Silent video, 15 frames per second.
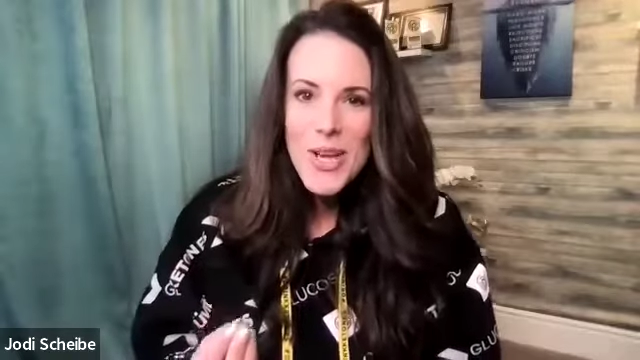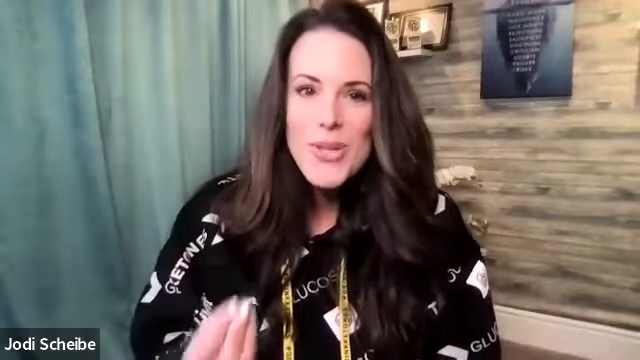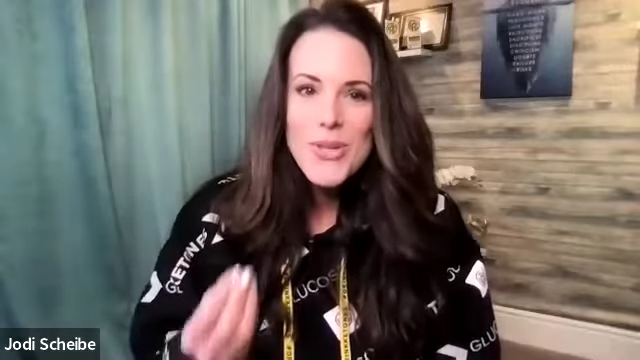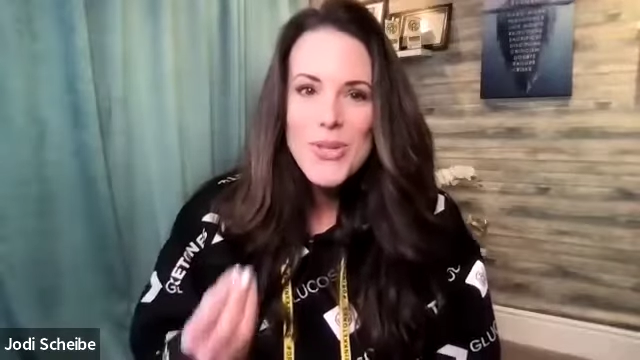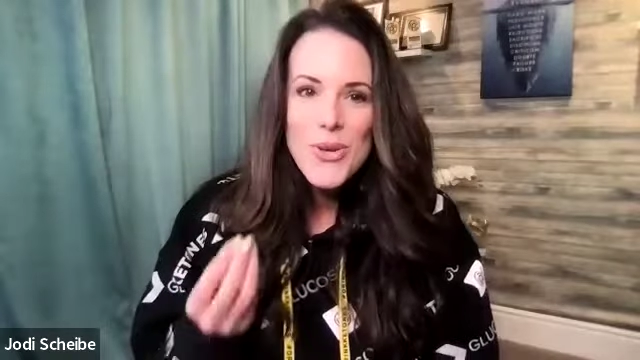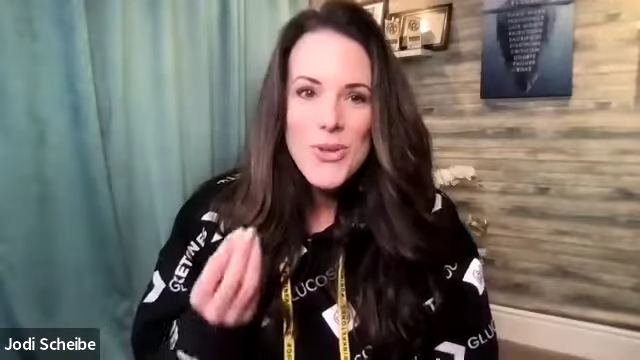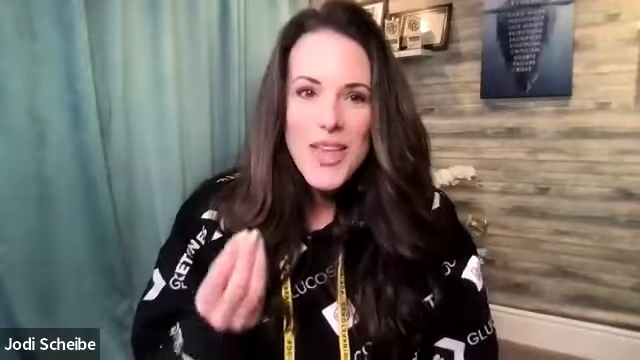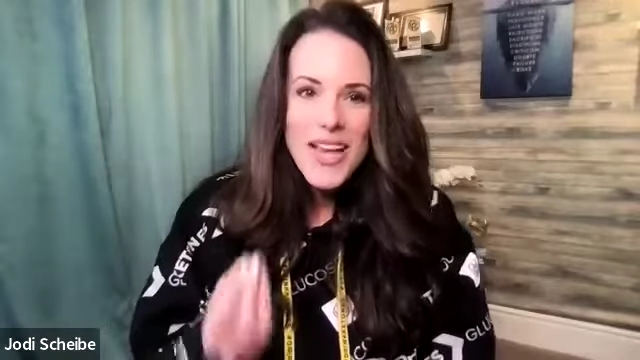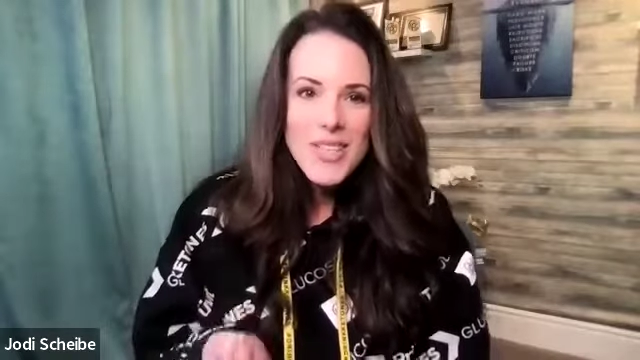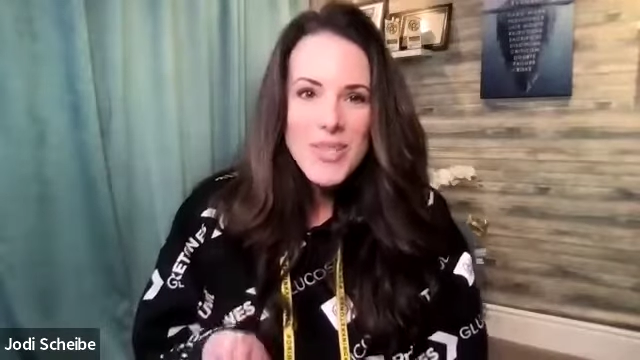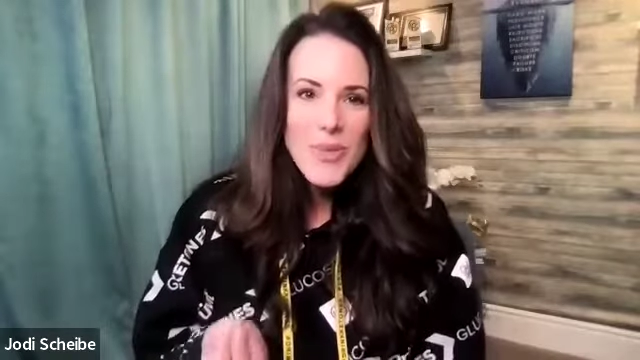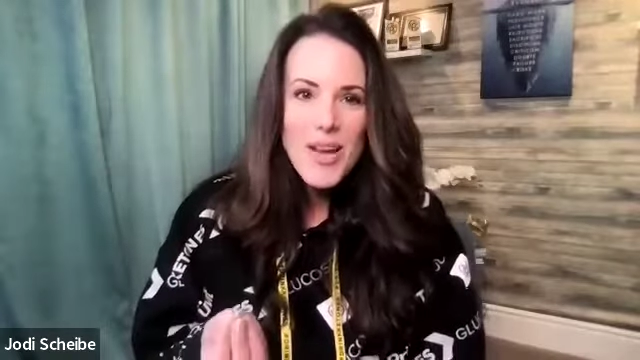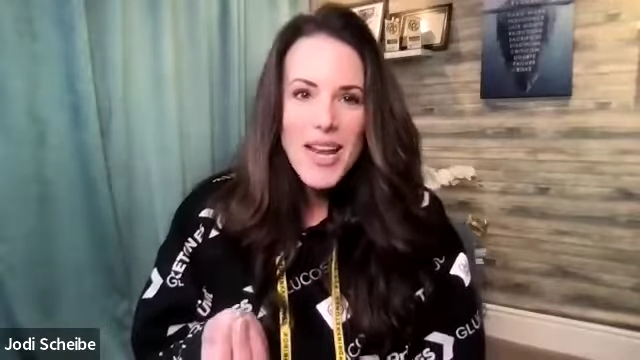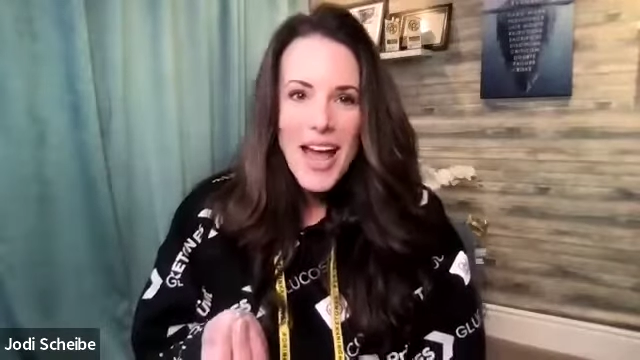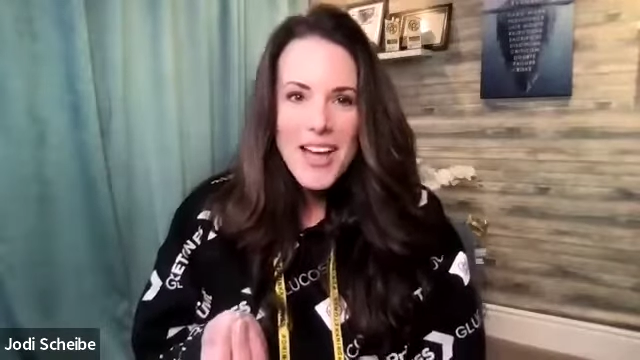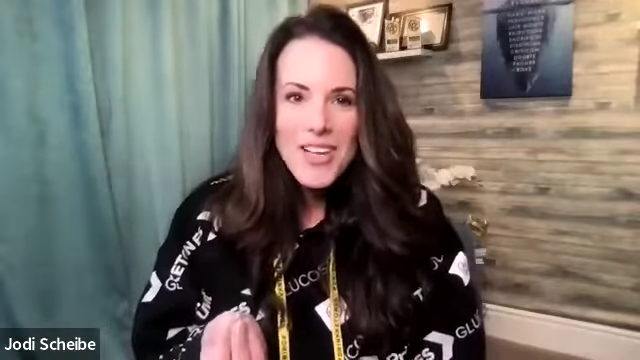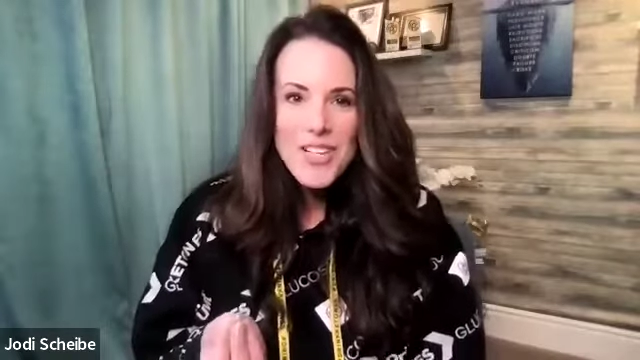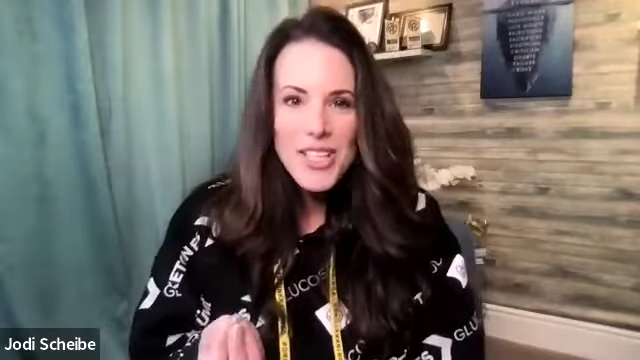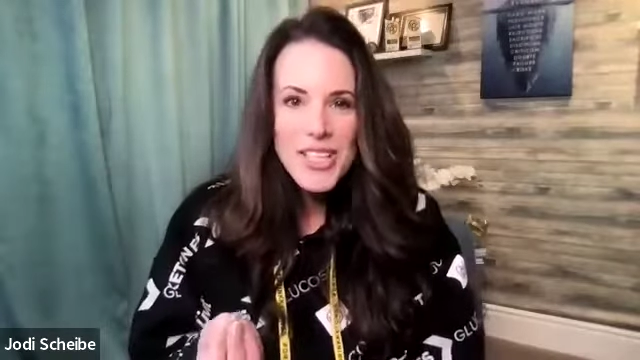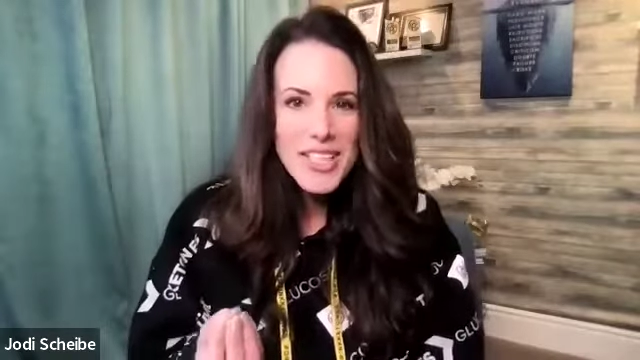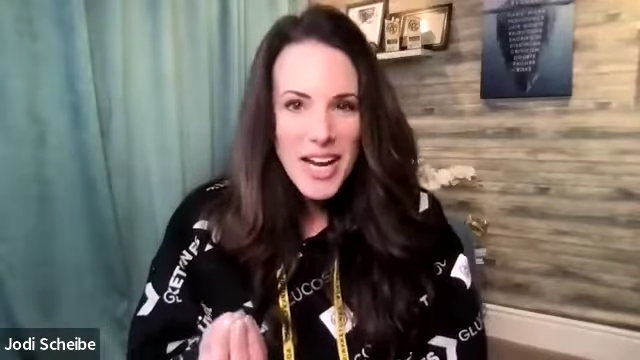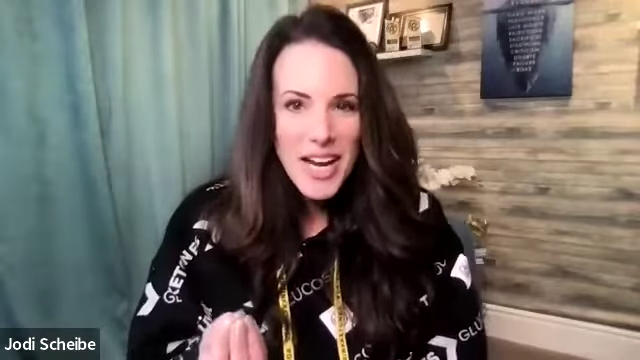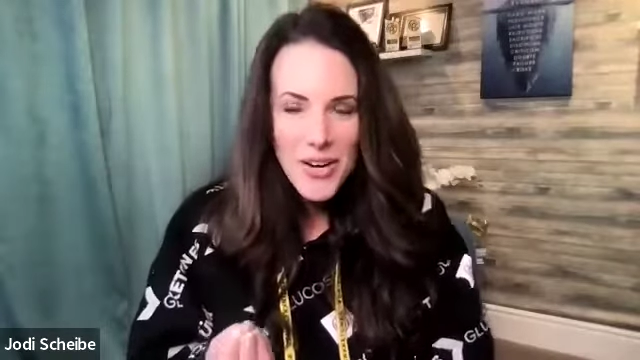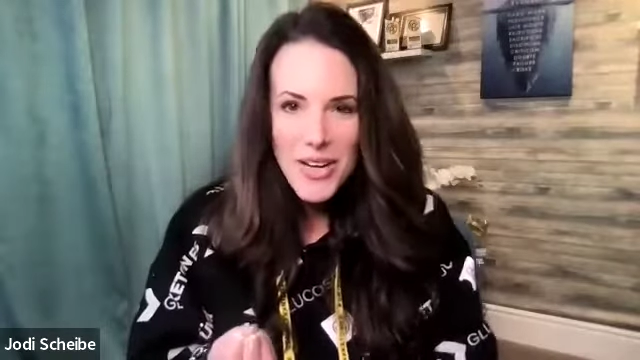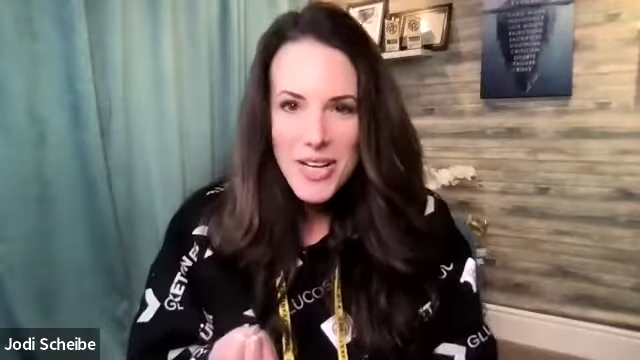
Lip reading: So that's what Ashley and I are